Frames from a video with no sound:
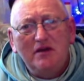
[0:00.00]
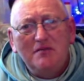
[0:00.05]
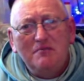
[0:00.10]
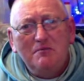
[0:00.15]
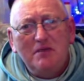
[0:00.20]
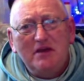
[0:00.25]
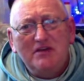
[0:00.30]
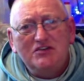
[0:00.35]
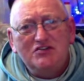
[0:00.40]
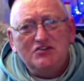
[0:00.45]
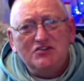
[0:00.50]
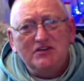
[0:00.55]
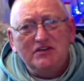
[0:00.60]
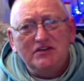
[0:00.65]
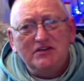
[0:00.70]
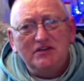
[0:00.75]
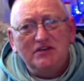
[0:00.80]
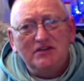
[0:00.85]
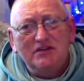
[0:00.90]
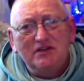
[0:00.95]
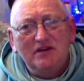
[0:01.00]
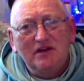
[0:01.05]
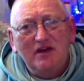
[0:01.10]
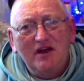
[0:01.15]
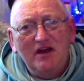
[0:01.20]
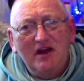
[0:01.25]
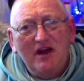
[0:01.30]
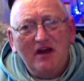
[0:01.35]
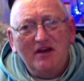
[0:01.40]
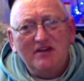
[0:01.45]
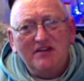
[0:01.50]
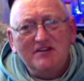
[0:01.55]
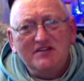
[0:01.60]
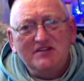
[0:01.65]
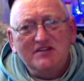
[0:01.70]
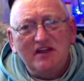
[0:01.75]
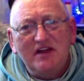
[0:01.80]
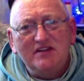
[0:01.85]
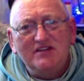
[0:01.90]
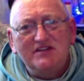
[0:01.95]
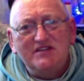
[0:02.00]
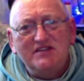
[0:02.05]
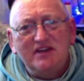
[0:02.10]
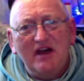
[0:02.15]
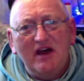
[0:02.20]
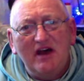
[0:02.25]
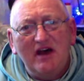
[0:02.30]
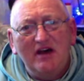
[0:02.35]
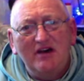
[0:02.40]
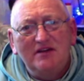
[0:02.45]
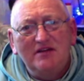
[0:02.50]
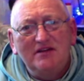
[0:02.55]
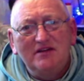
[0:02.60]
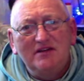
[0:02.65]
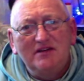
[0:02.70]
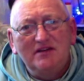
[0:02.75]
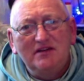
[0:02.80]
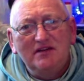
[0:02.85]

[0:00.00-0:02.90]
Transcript: mentioned. And isn't that sad?